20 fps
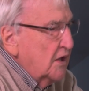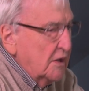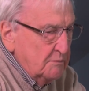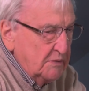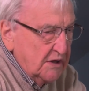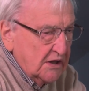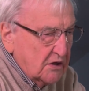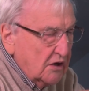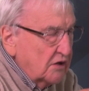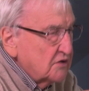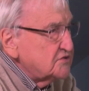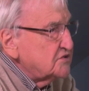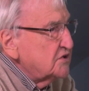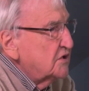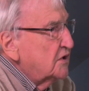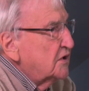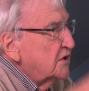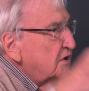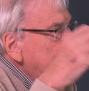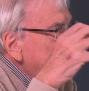because
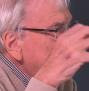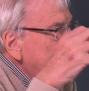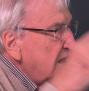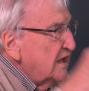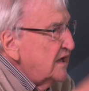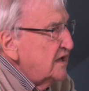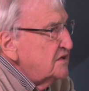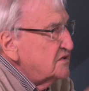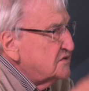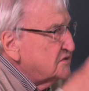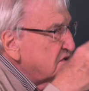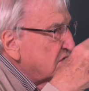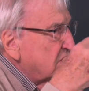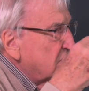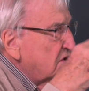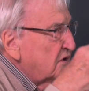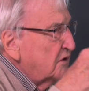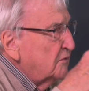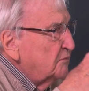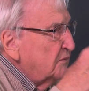the
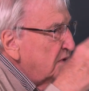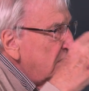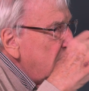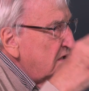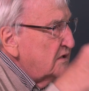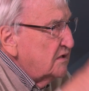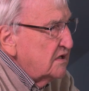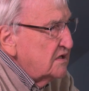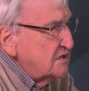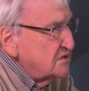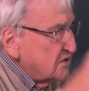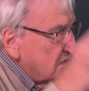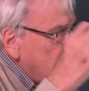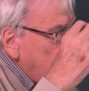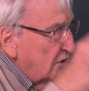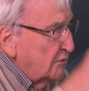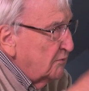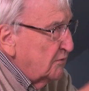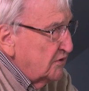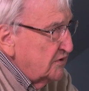intercom
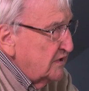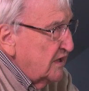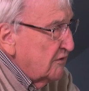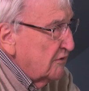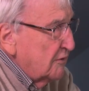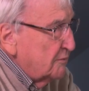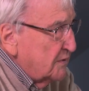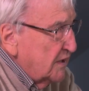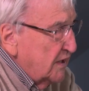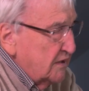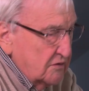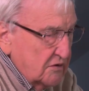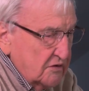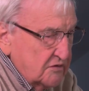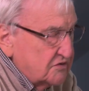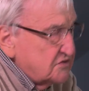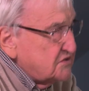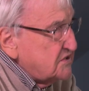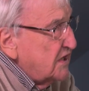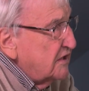on the aeroplane, or
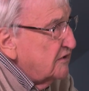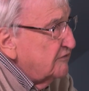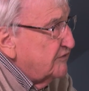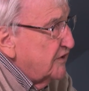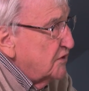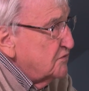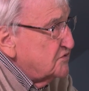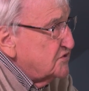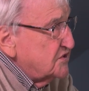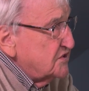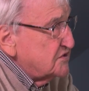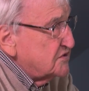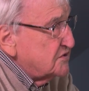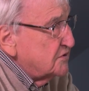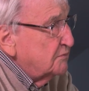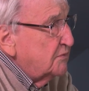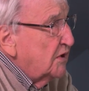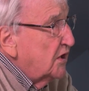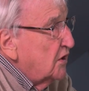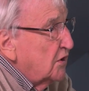the telephone
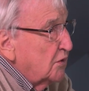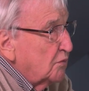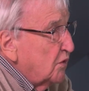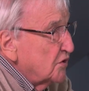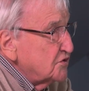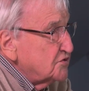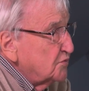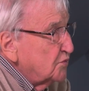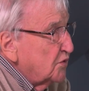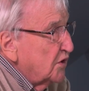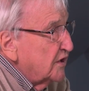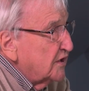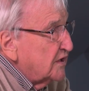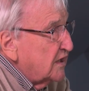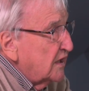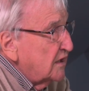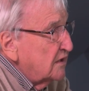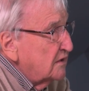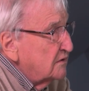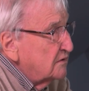system, wasn't
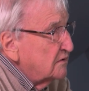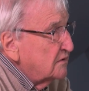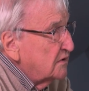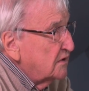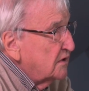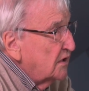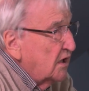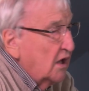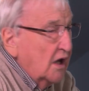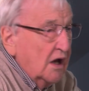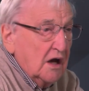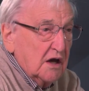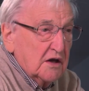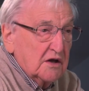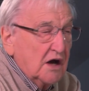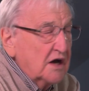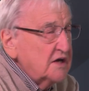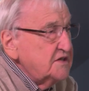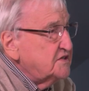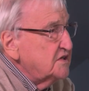working, and
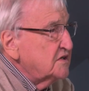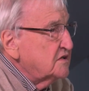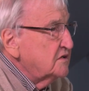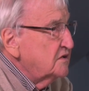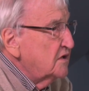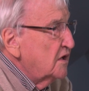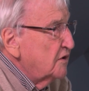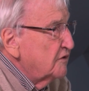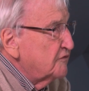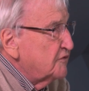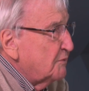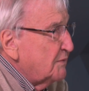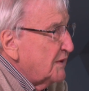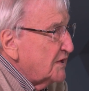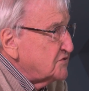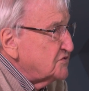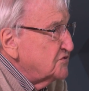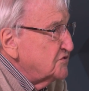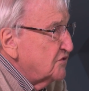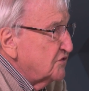I didn't know if the
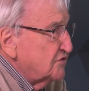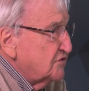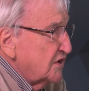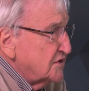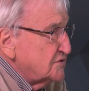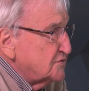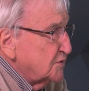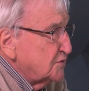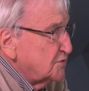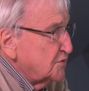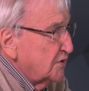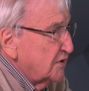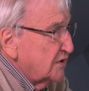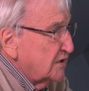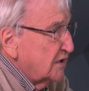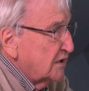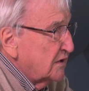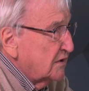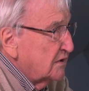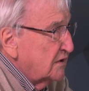passenger address was
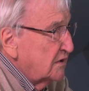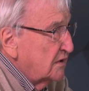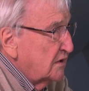working.